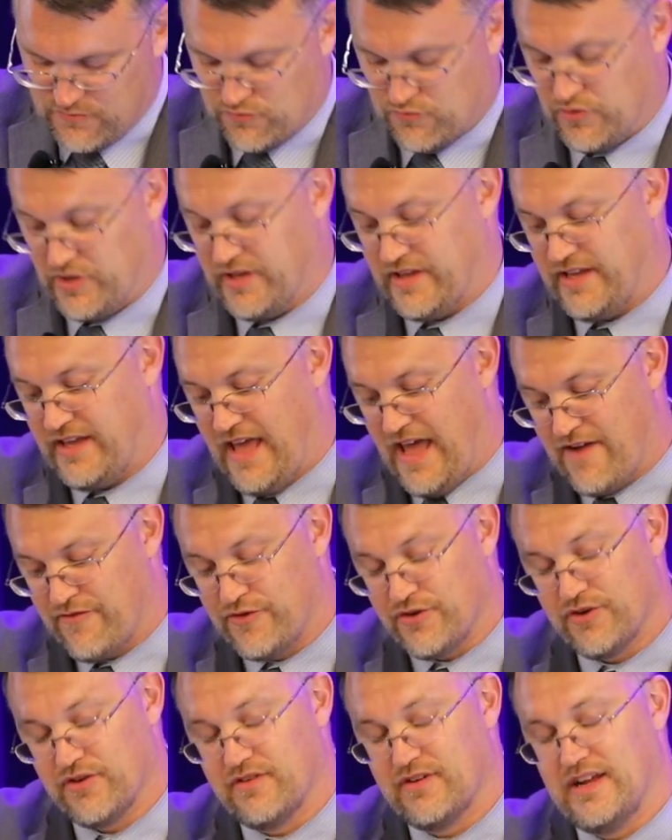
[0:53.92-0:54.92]
Really
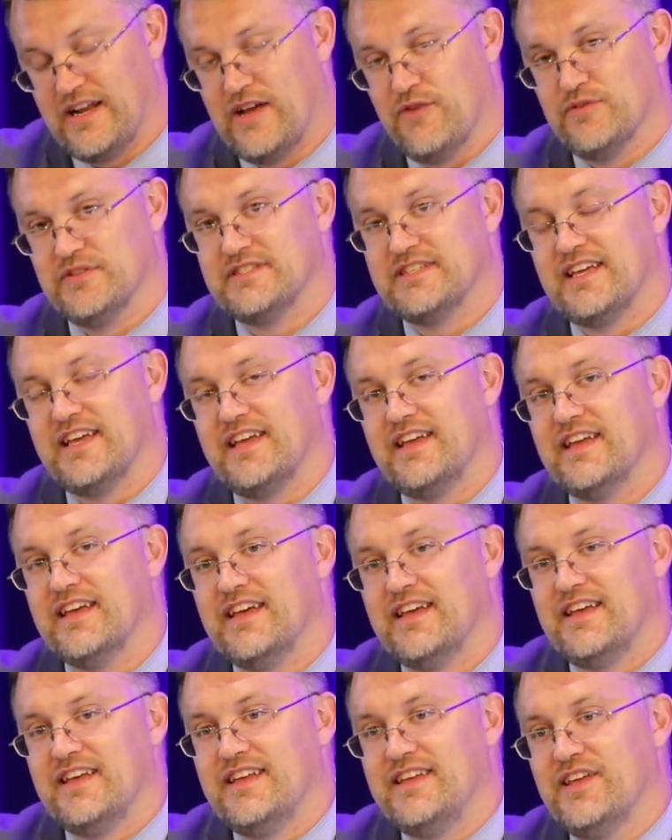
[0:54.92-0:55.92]
after, and I would say,
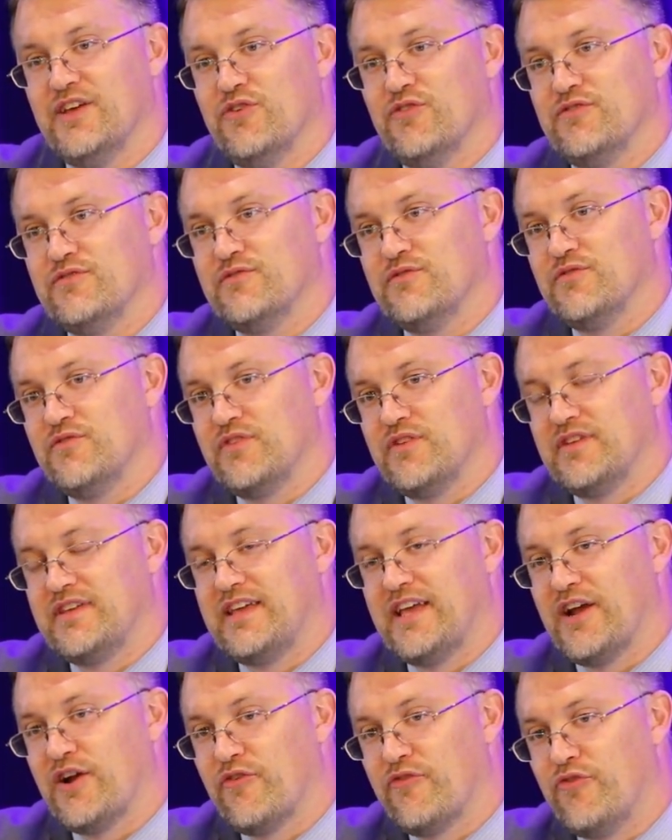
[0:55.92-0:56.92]

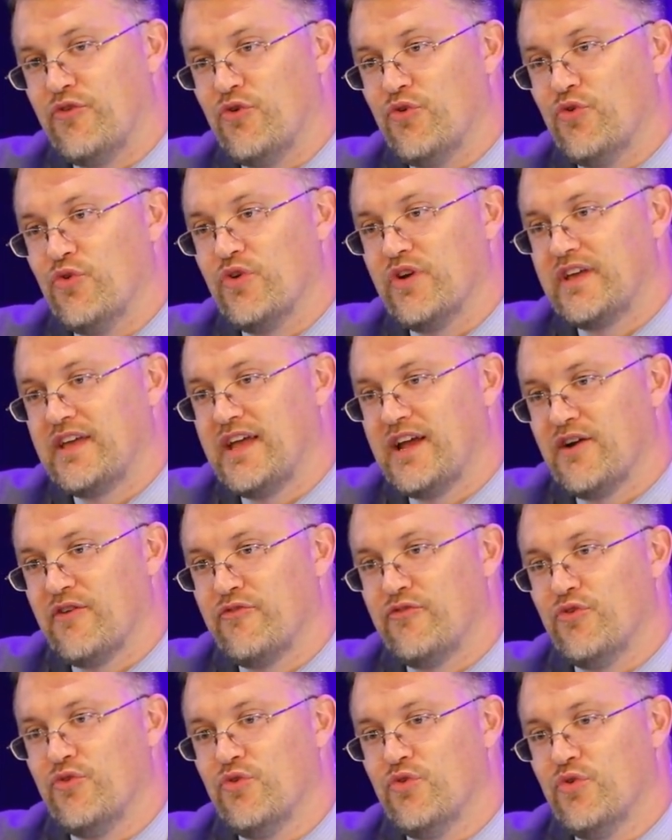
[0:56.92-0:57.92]

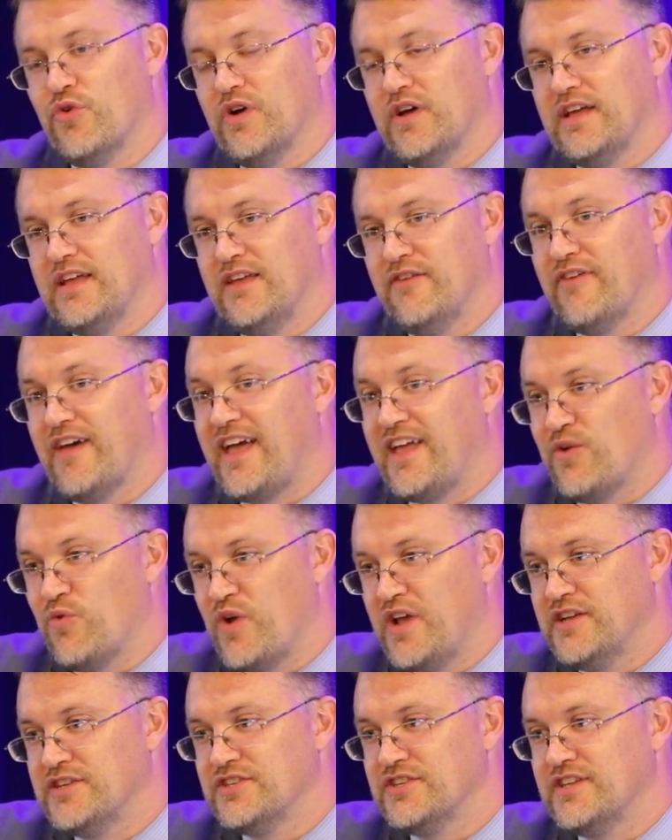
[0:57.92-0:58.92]
careful
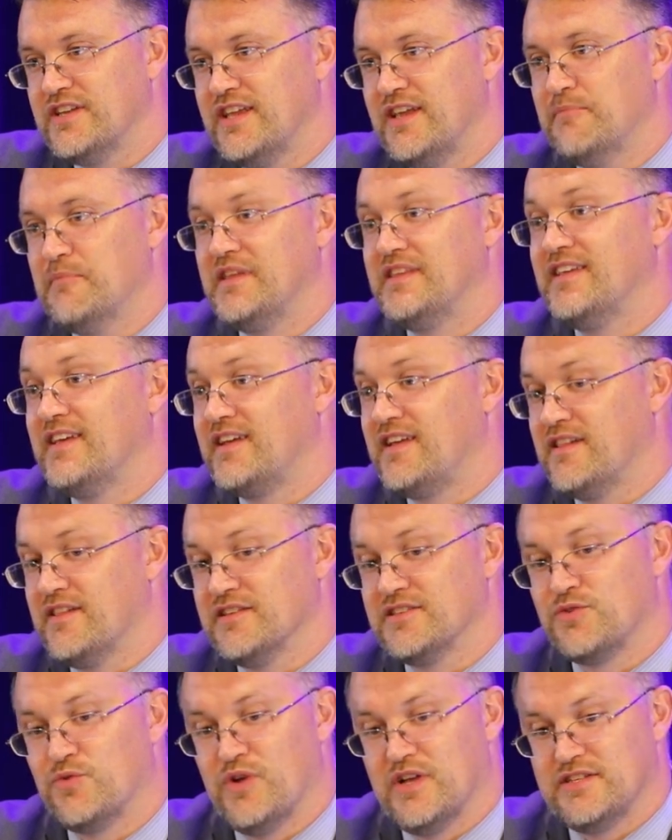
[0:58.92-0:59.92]
evaluation and
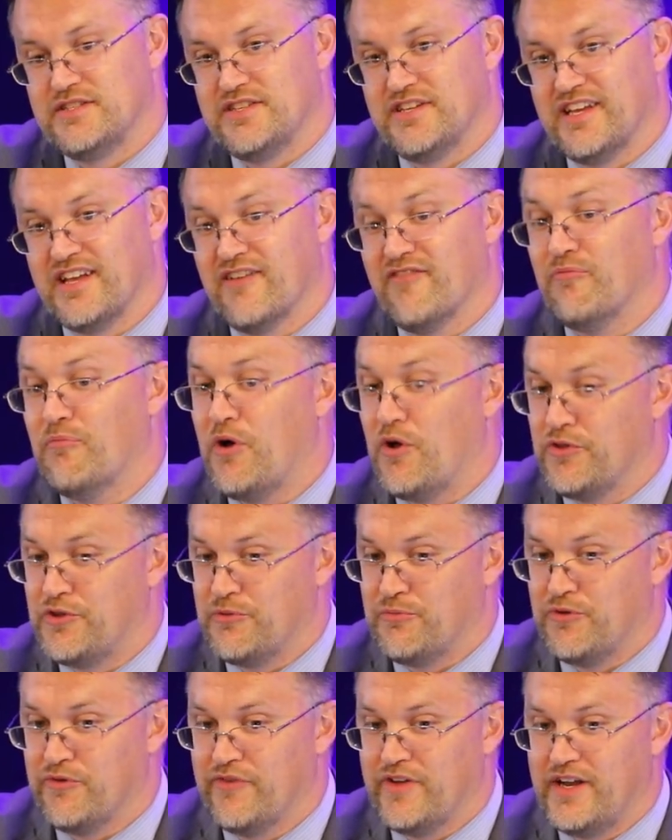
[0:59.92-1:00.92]
meticulous questioning of
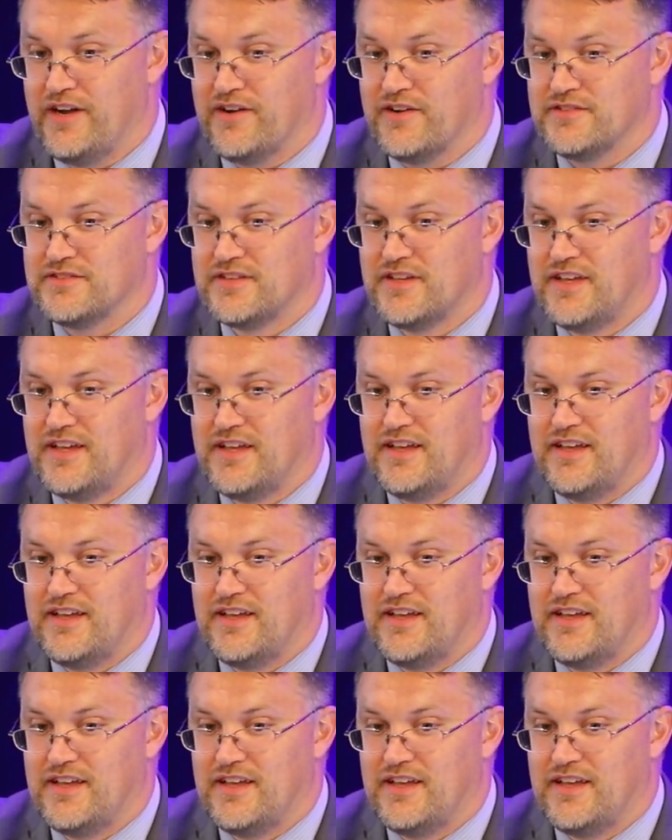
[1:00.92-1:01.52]
multiple vendors.